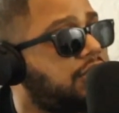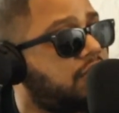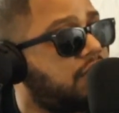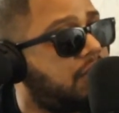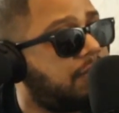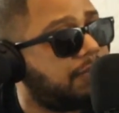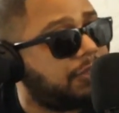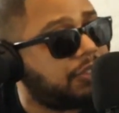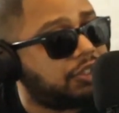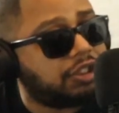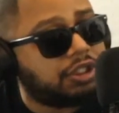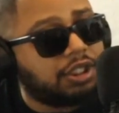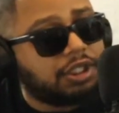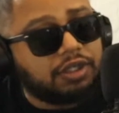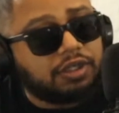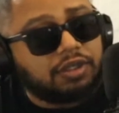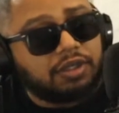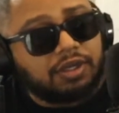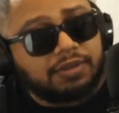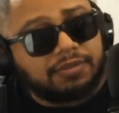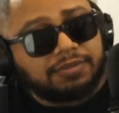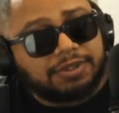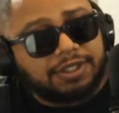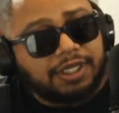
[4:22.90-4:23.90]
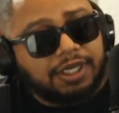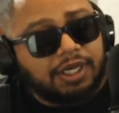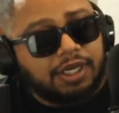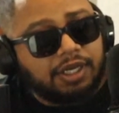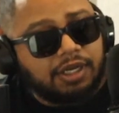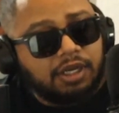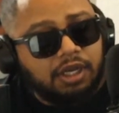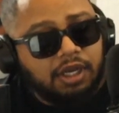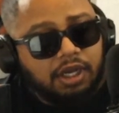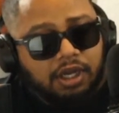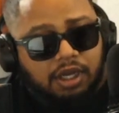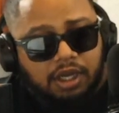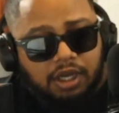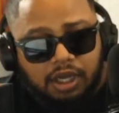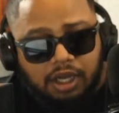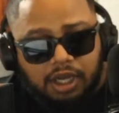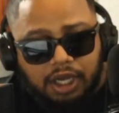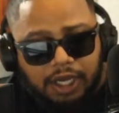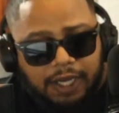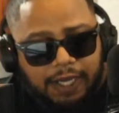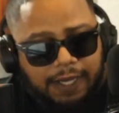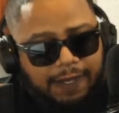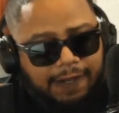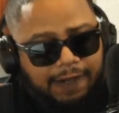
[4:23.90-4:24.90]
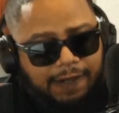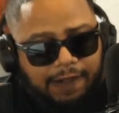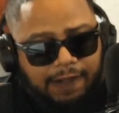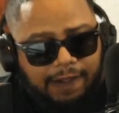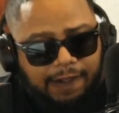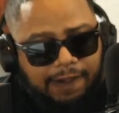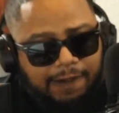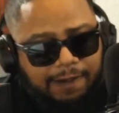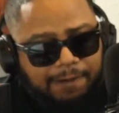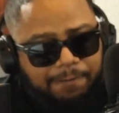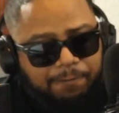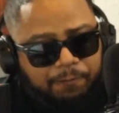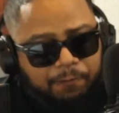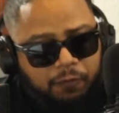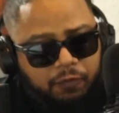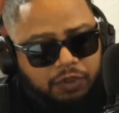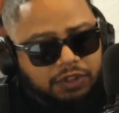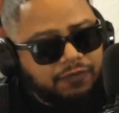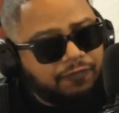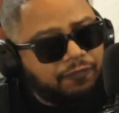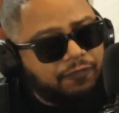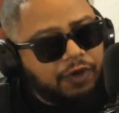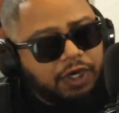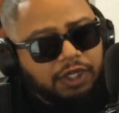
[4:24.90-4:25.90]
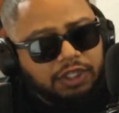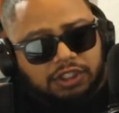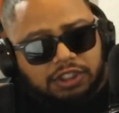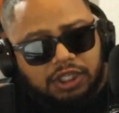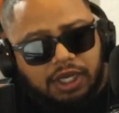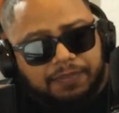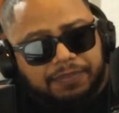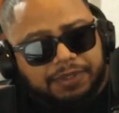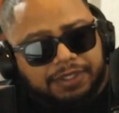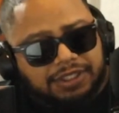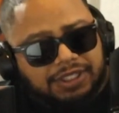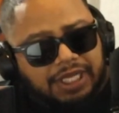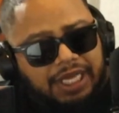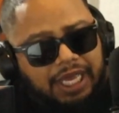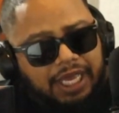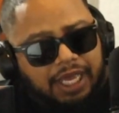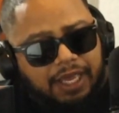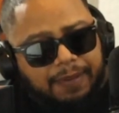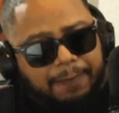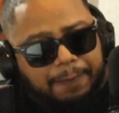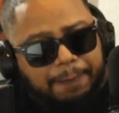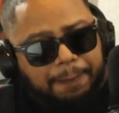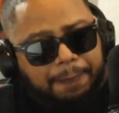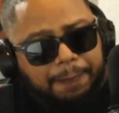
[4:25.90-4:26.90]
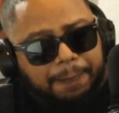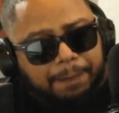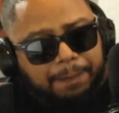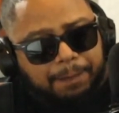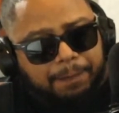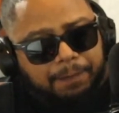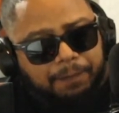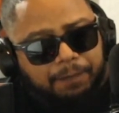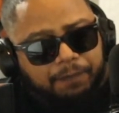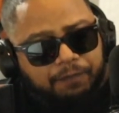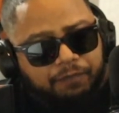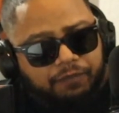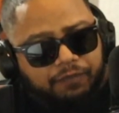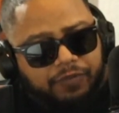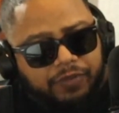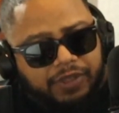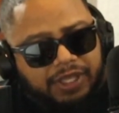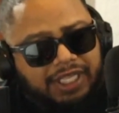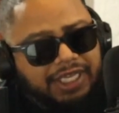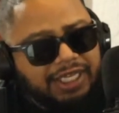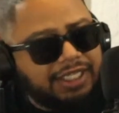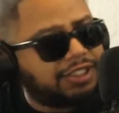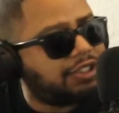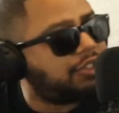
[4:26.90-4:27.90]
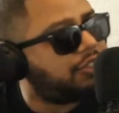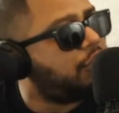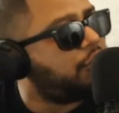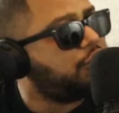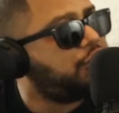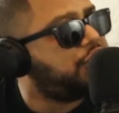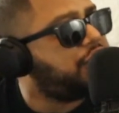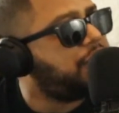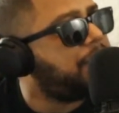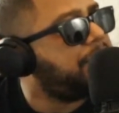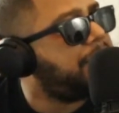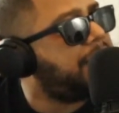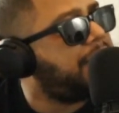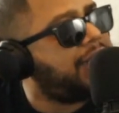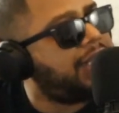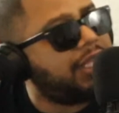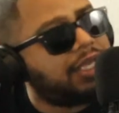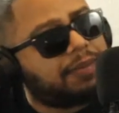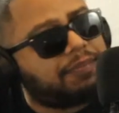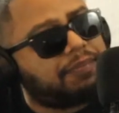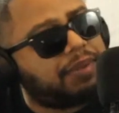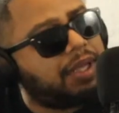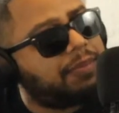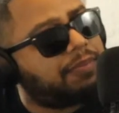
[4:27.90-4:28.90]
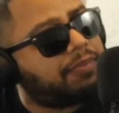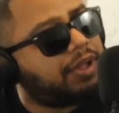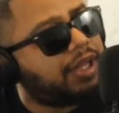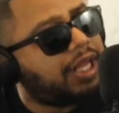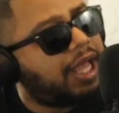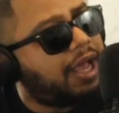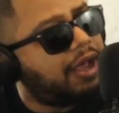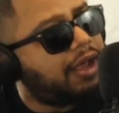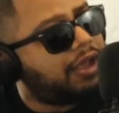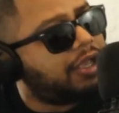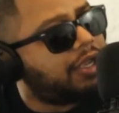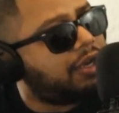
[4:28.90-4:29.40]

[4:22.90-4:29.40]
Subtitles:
to him and shit. You know what I'm saying? What's fucked up is that these social media people out